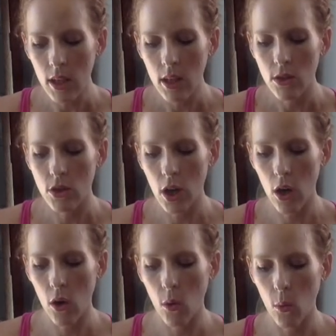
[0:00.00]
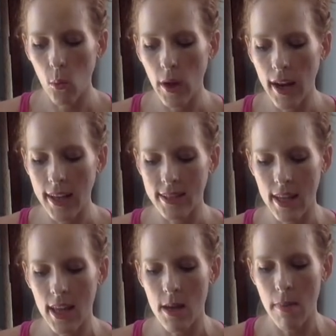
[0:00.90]
So when I
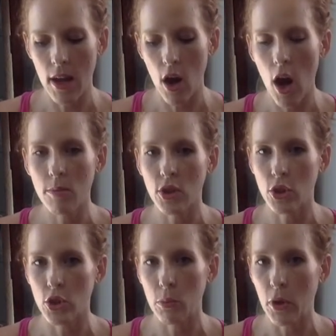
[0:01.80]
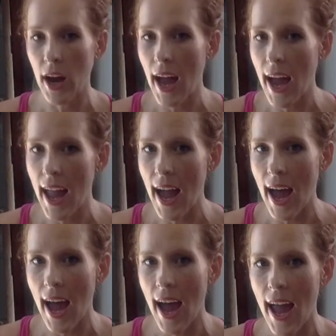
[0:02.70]
say that my carbs are super high,
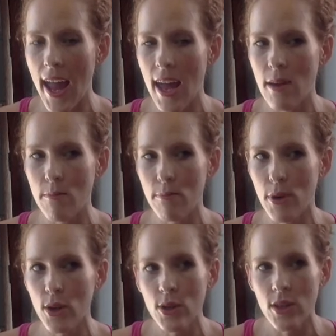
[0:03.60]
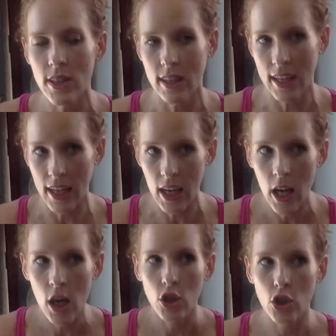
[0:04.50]
I personally
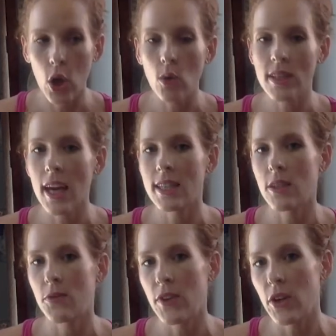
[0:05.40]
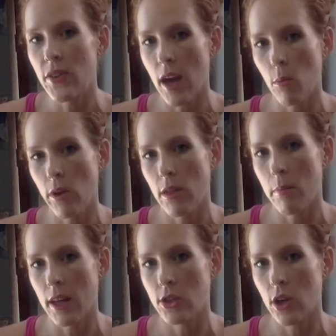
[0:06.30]
don't tend to fill them with a
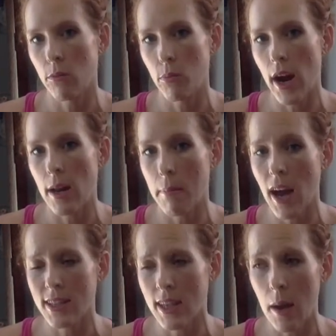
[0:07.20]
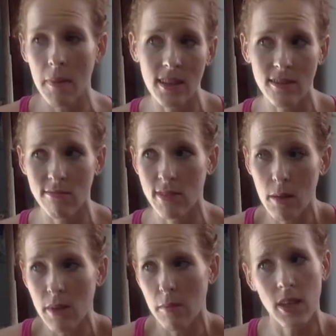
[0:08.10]
bunch of bread and pasta. I mean,
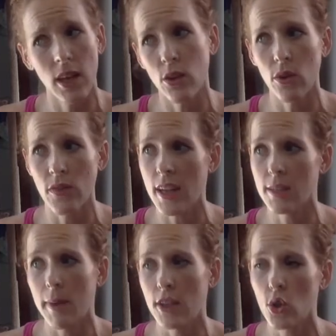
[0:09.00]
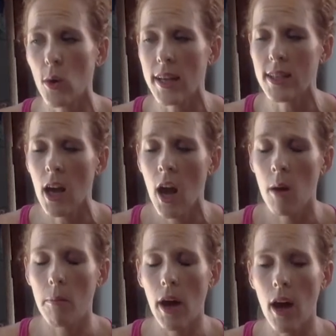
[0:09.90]
sometimes I do if that's my choice,
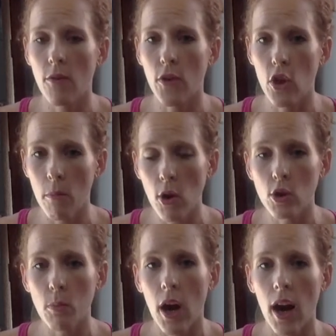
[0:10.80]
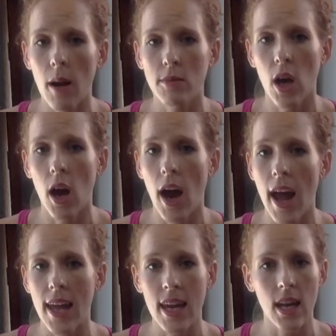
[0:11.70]
but for the most part,
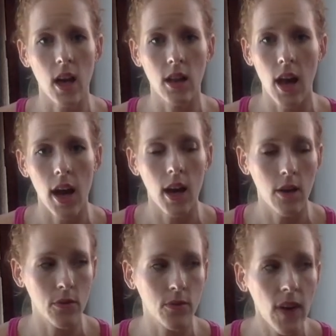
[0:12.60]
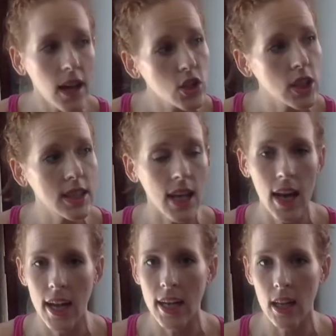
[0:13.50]
I eat a lot of veggies and
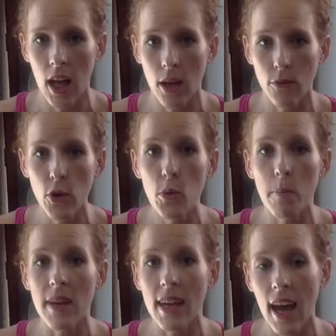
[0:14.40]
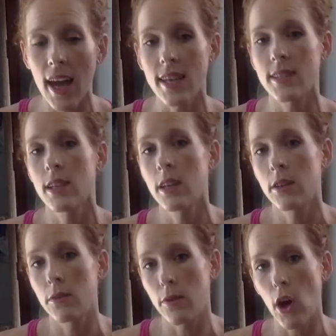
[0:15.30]
I eat a lot of fruit because
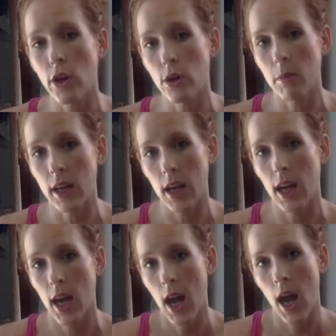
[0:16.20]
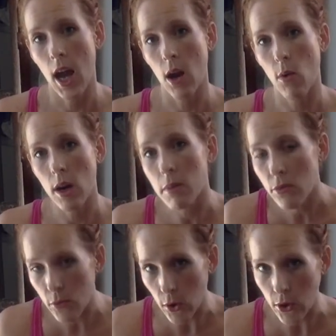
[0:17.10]
volume eating, and I want to be
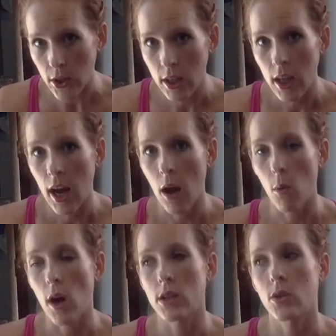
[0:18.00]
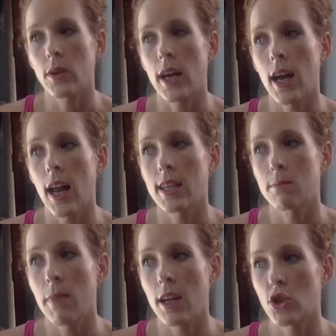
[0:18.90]
full. I want to get as
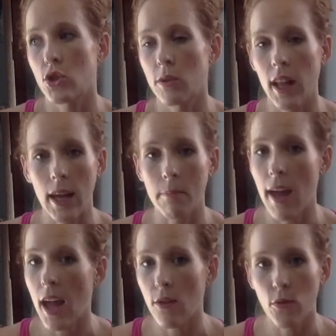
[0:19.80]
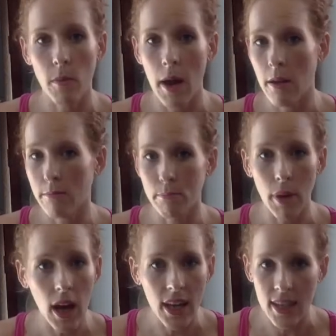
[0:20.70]
much like bang for my
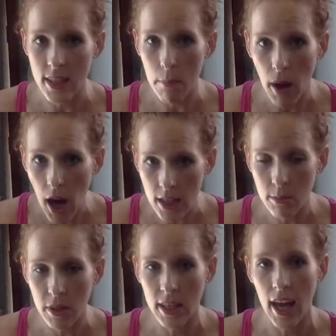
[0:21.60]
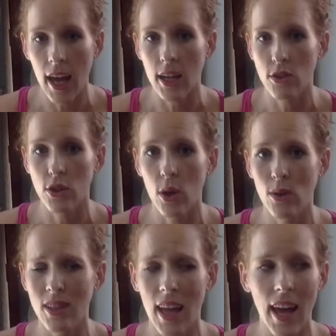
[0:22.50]
buck as I possibly can. So
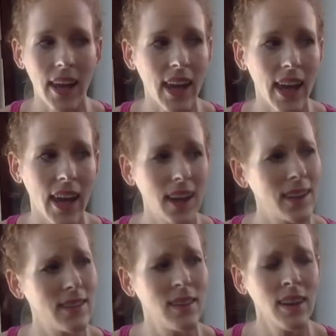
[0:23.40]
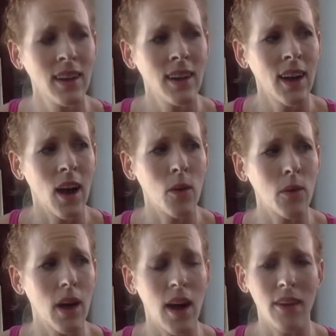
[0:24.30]
like in,
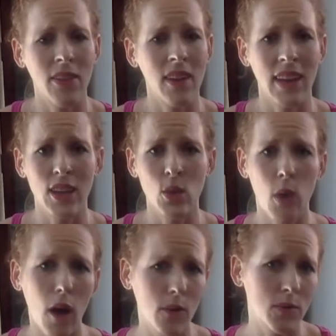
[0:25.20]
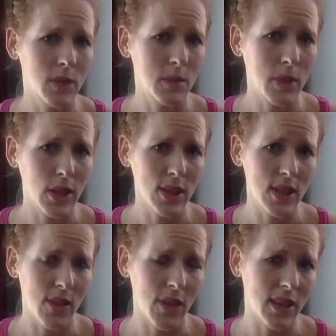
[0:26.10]
I think like 12 spears
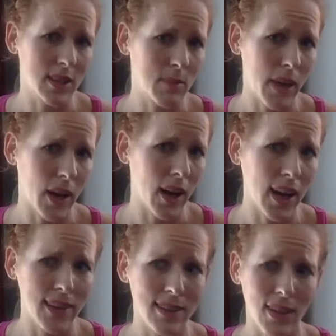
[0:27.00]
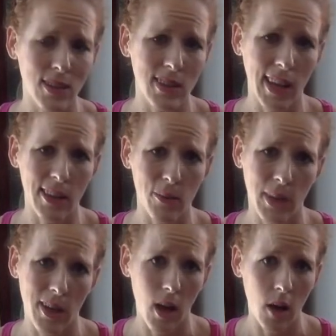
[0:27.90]
of asparagus, there's like 3
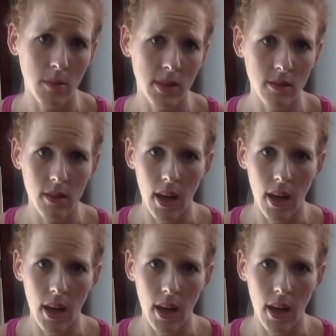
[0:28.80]
carbs.